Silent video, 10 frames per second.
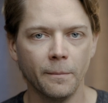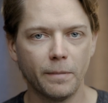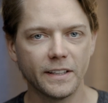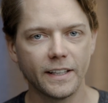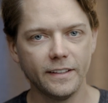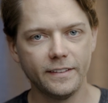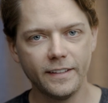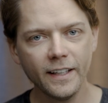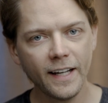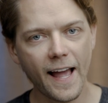but they
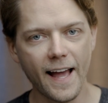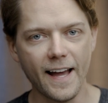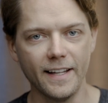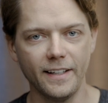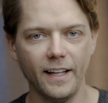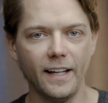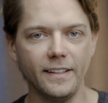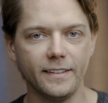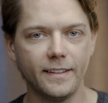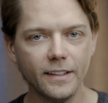did add a
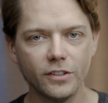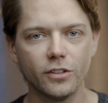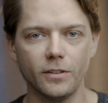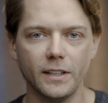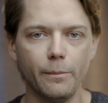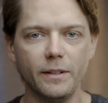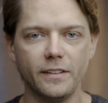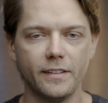digital image